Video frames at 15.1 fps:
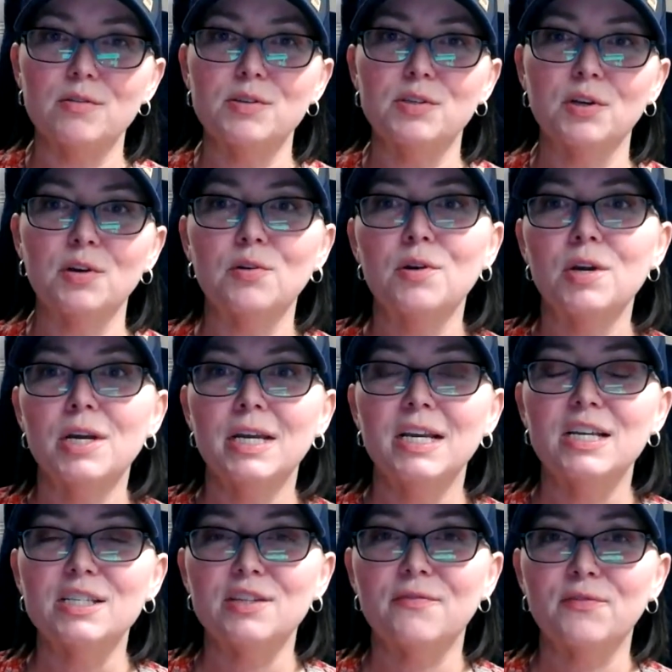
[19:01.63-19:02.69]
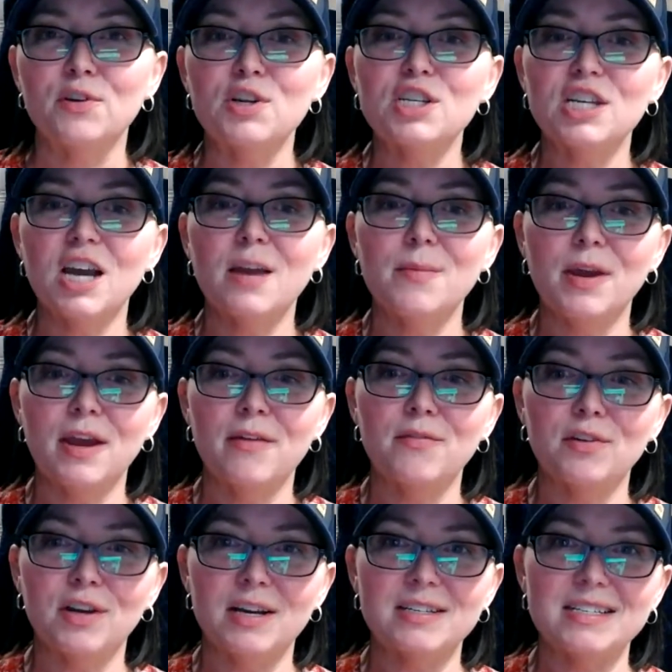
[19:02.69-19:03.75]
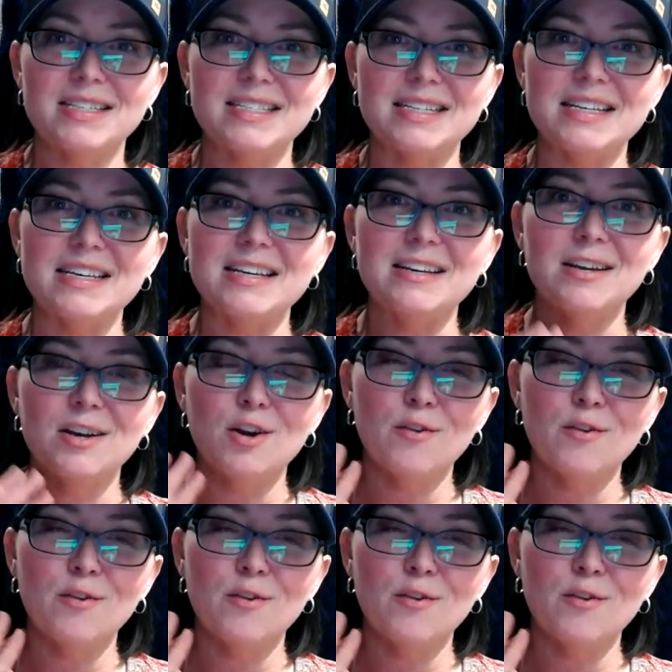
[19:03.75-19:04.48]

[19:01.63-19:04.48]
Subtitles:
so it's the first time I ever got to see